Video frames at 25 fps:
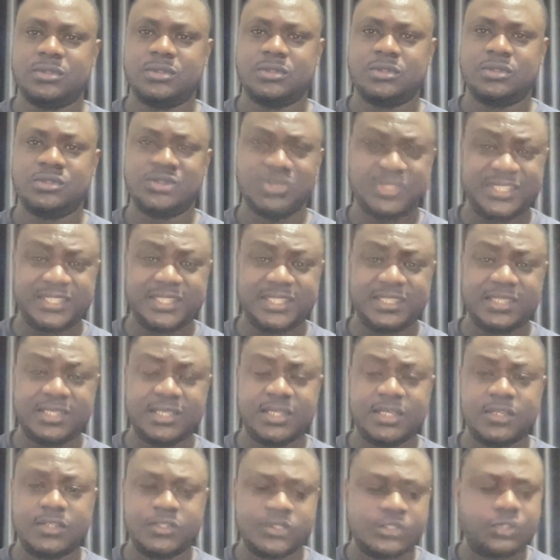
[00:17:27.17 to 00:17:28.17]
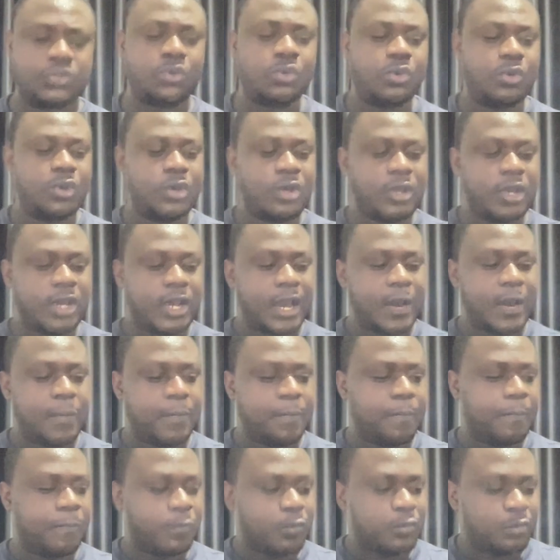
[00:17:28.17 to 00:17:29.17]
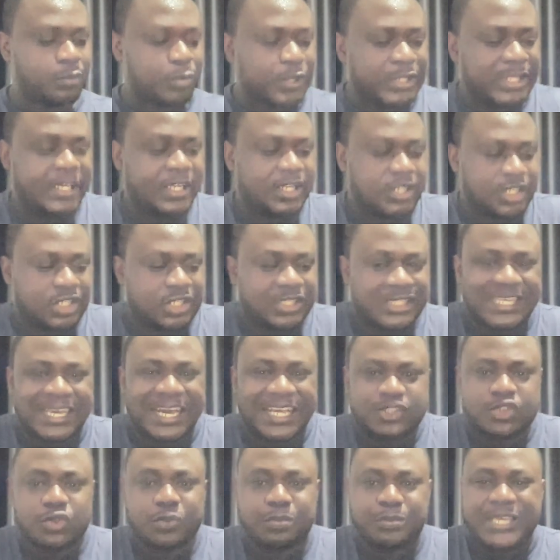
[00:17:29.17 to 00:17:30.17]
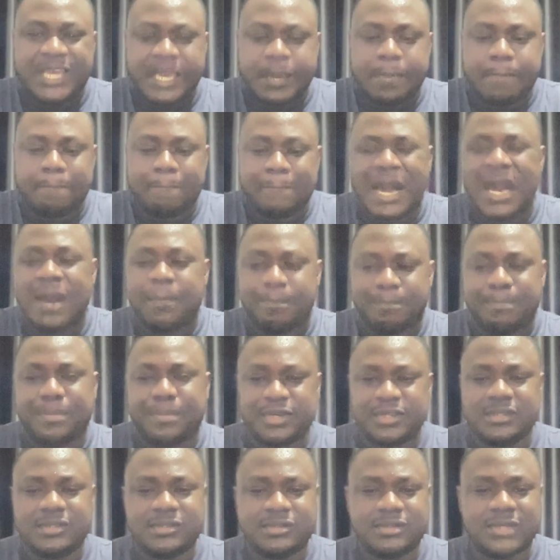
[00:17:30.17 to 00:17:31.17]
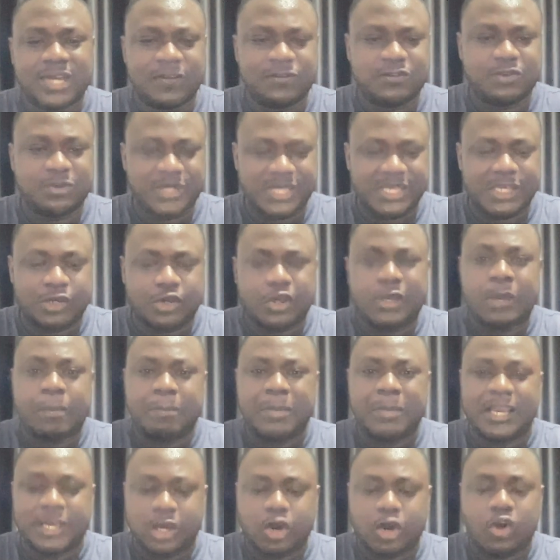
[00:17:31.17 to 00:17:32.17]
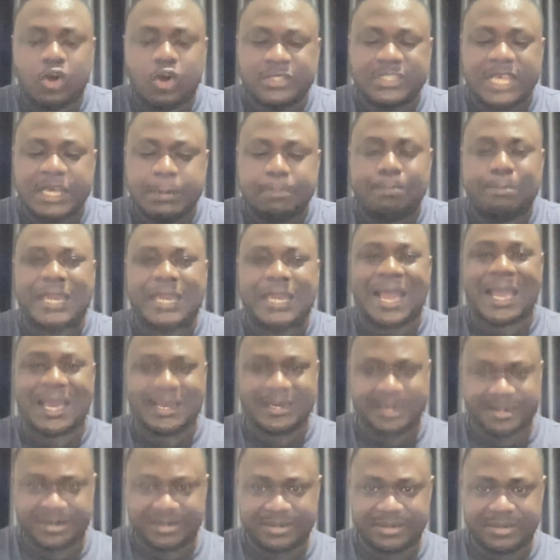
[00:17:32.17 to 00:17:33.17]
You see? So, but then there has to be a map, after a plan.